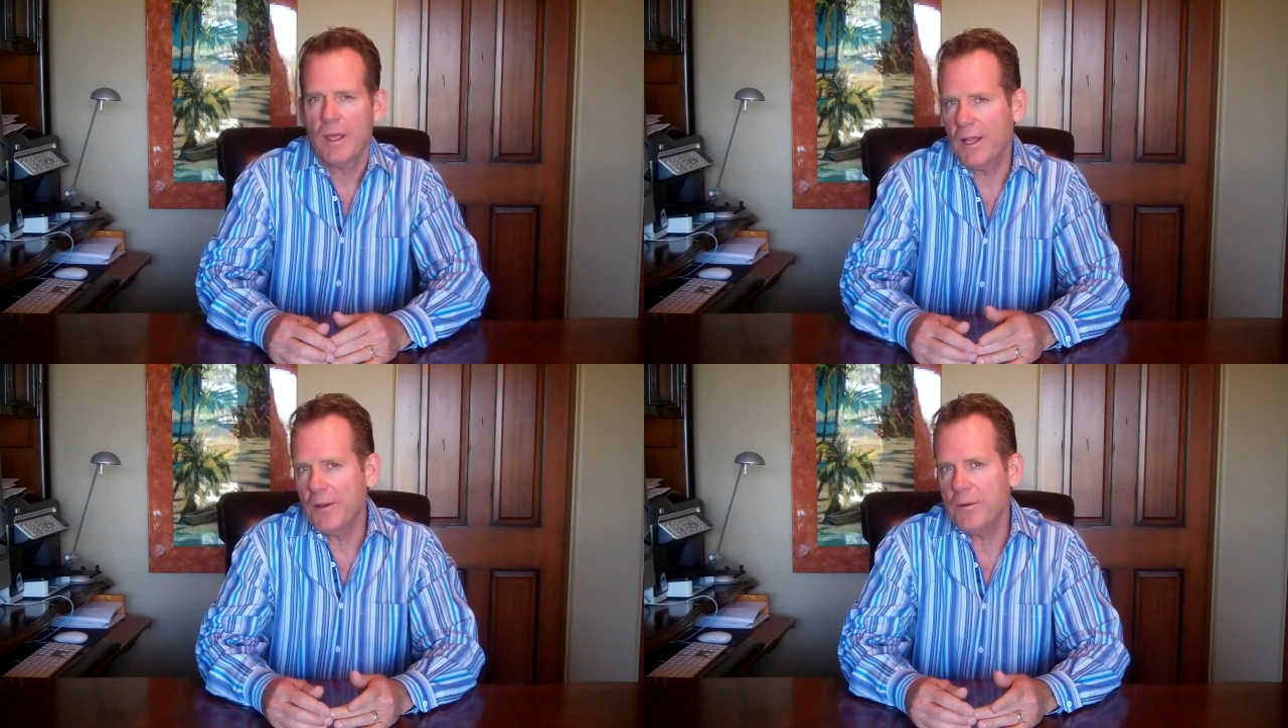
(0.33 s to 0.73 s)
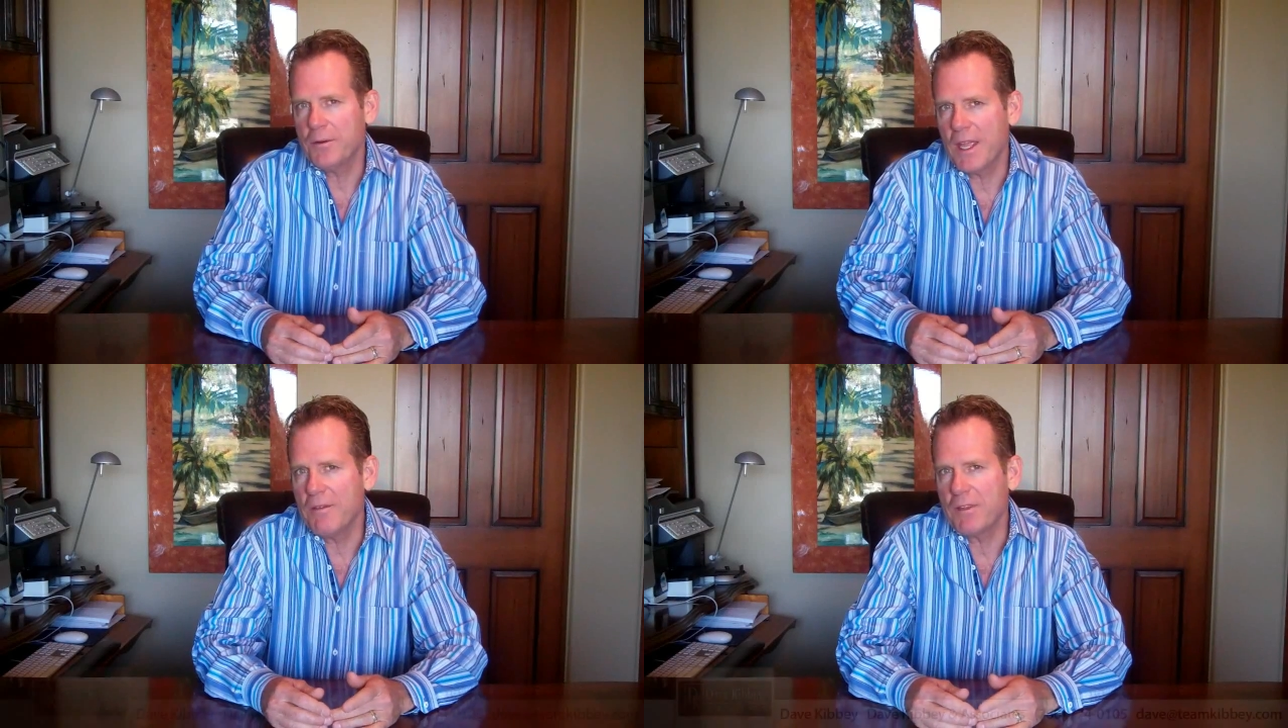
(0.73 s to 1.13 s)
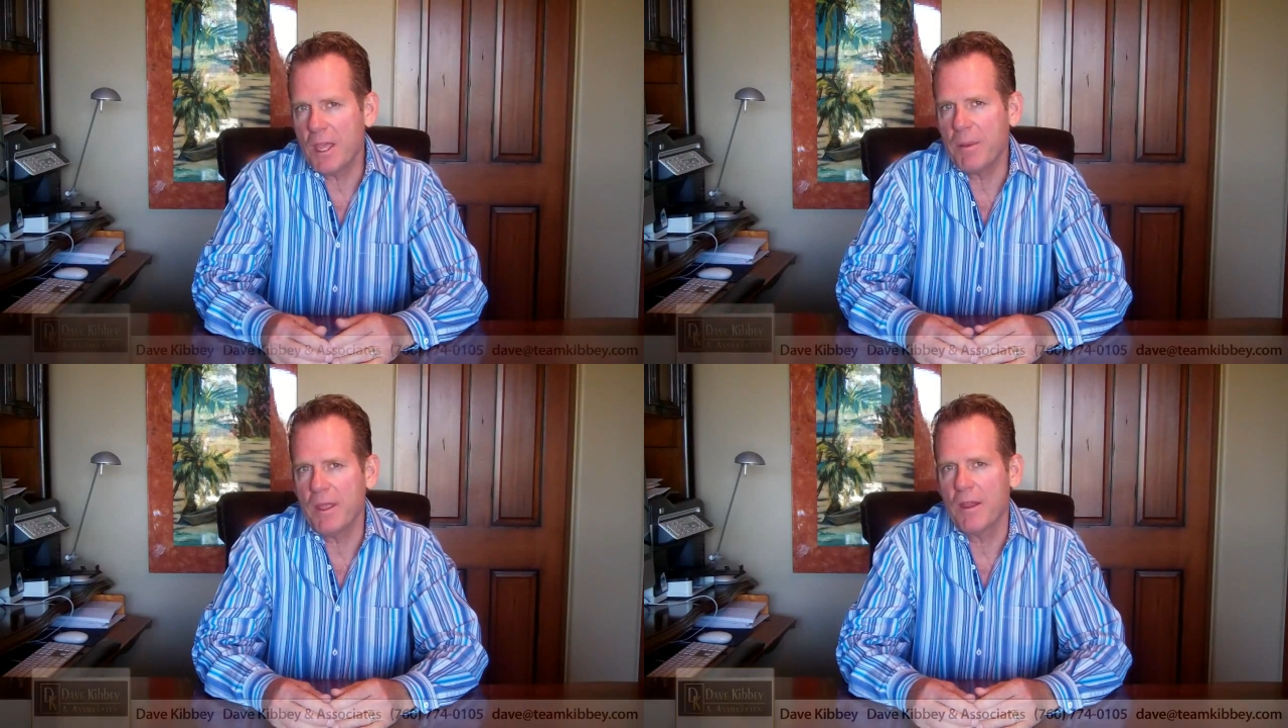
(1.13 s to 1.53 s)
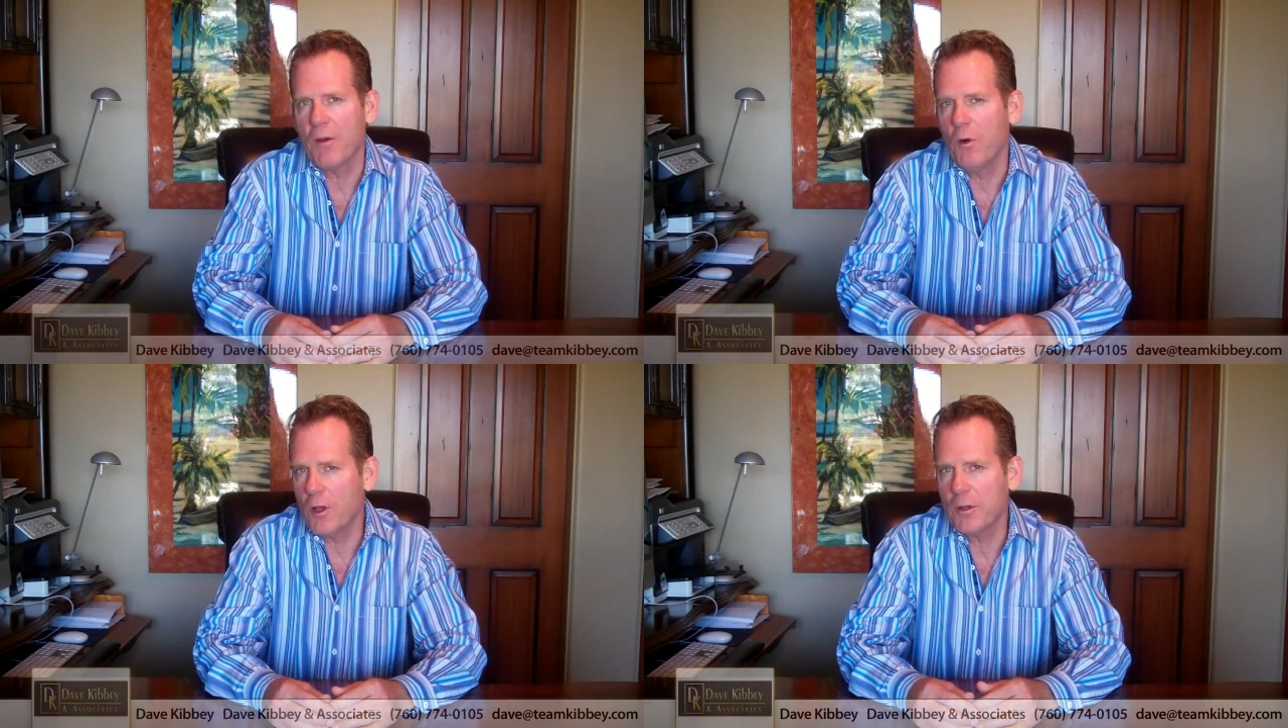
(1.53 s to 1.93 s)
Hello, Dave Kibbey
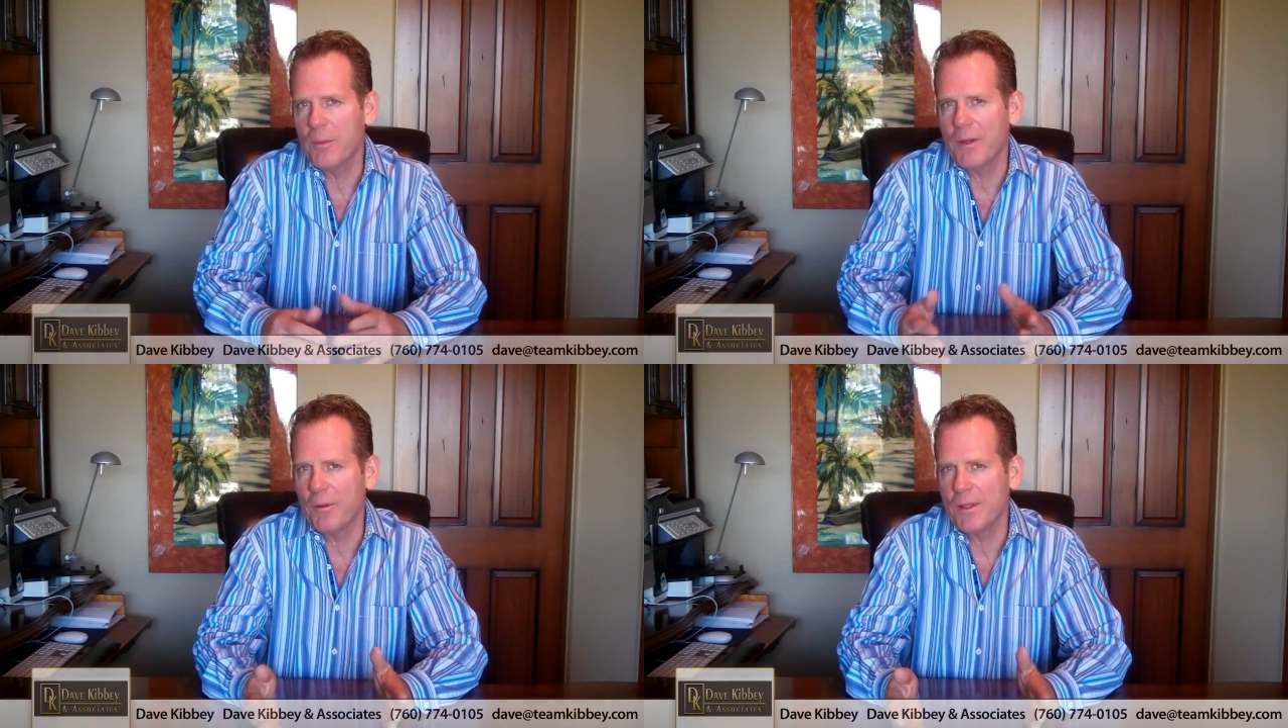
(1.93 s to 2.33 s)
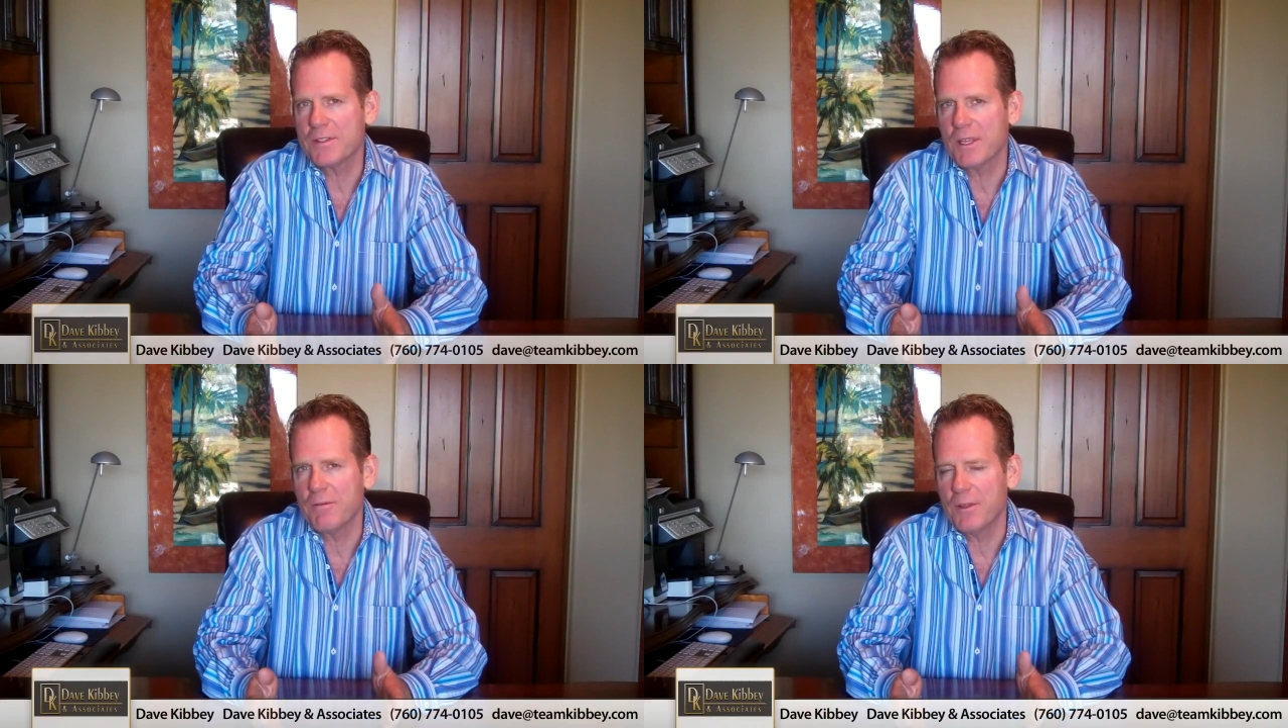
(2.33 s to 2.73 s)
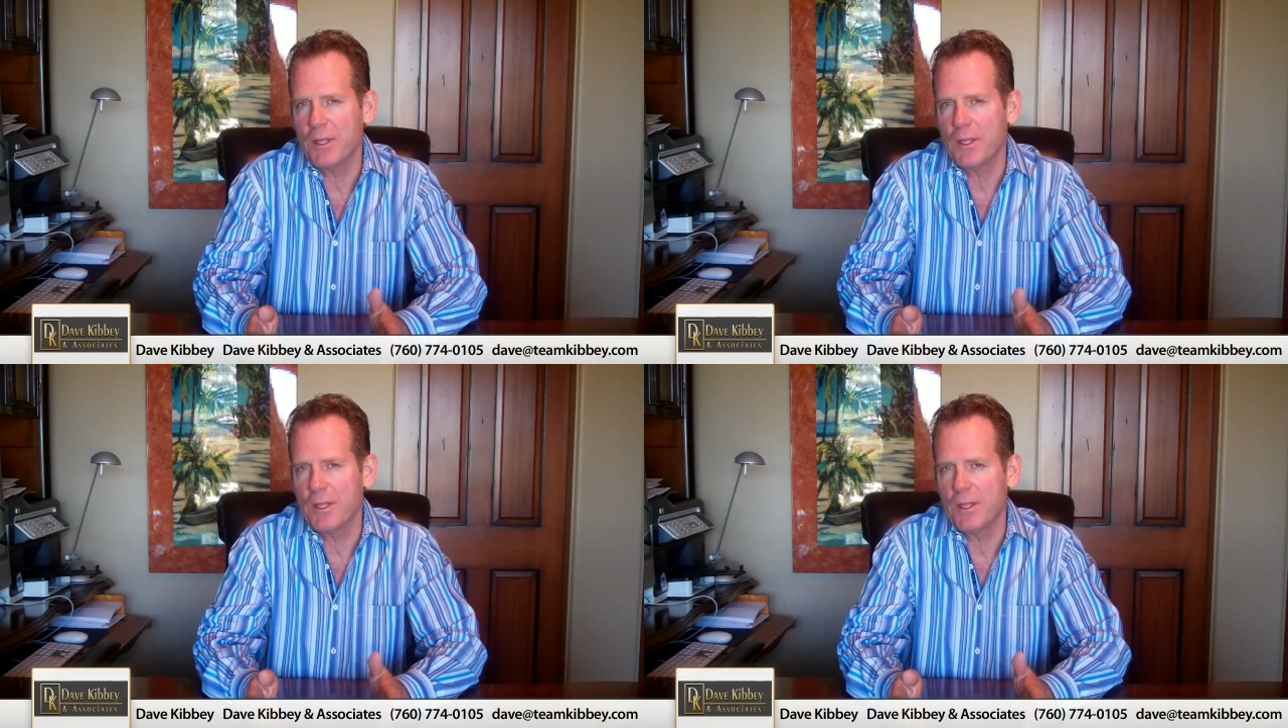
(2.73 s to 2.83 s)
here. Welcome to my real estate